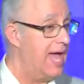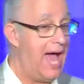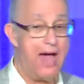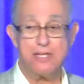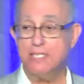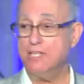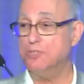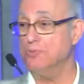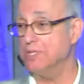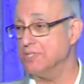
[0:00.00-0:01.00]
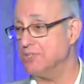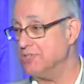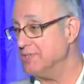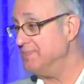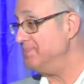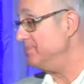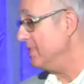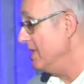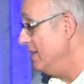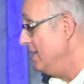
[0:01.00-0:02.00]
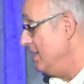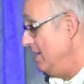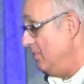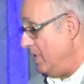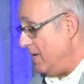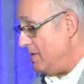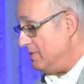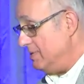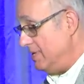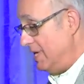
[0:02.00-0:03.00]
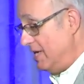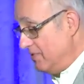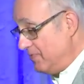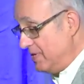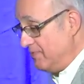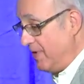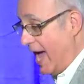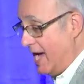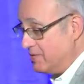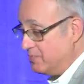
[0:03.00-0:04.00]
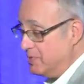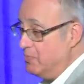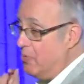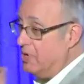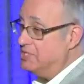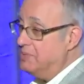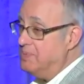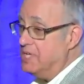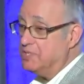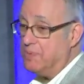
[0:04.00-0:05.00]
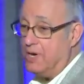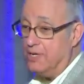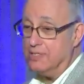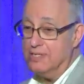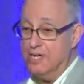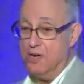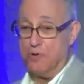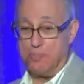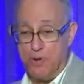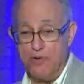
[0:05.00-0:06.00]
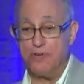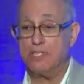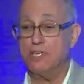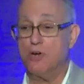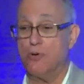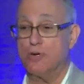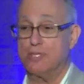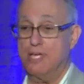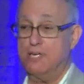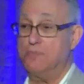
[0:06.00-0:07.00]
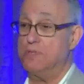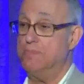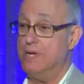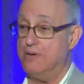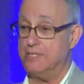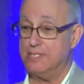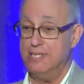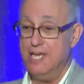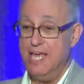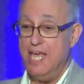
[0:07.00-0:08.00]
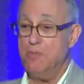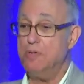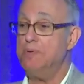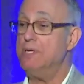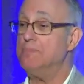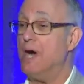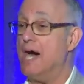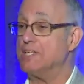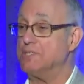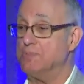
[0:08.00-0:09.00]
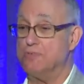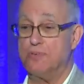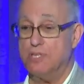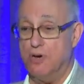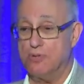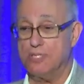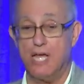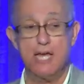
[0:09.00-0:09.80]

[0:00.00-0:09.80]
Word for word: How did they do this? Well, if in fact rewards in baseball were perfectly correlated with merit, it would be impossible for the Oakland